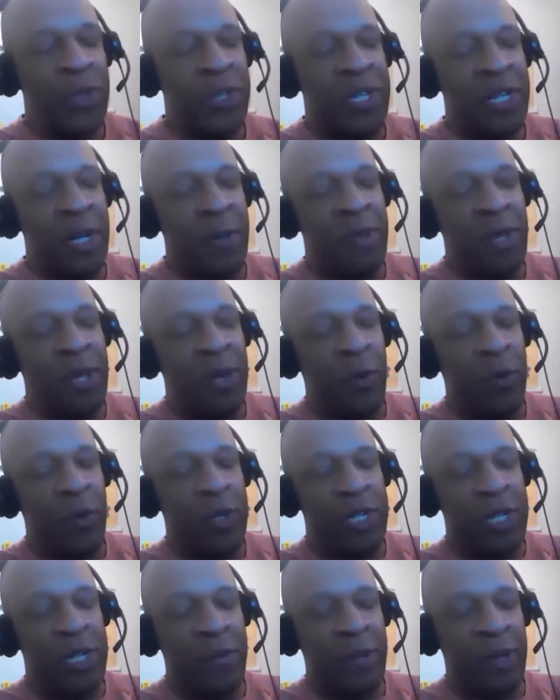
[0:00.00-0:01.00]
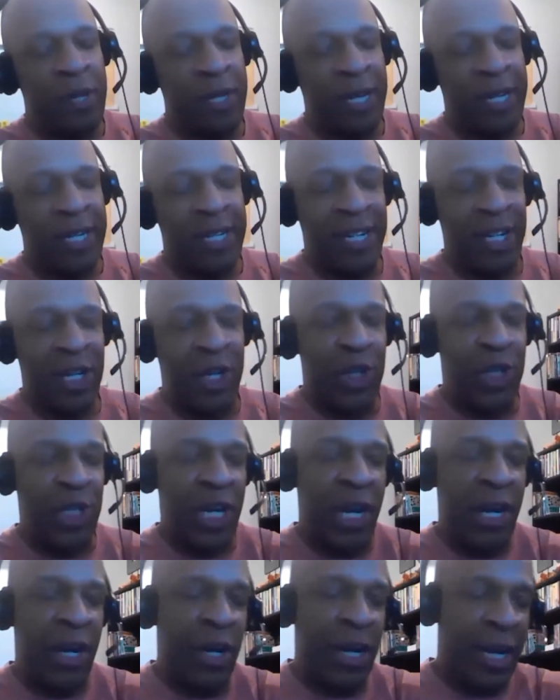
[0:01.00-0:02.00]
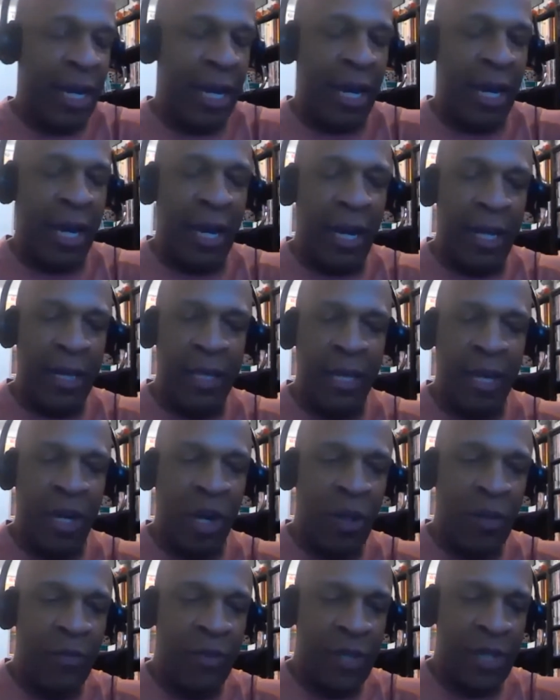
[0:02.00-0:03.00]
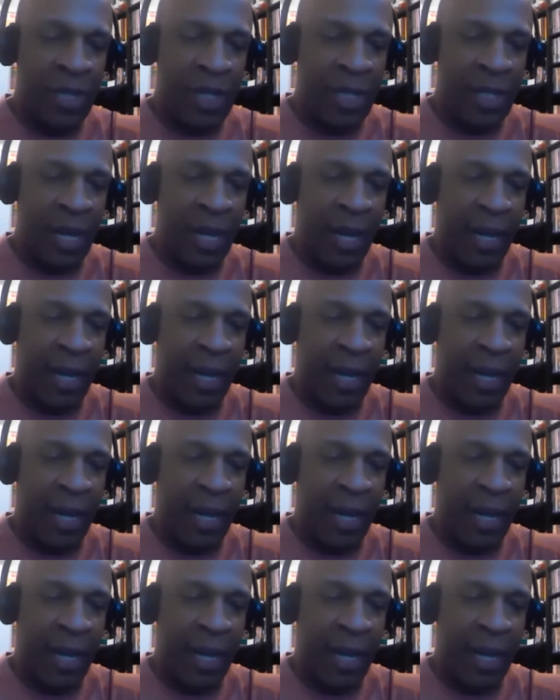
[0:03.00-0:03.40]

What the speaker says: some of the things that you're sharing, I think all of us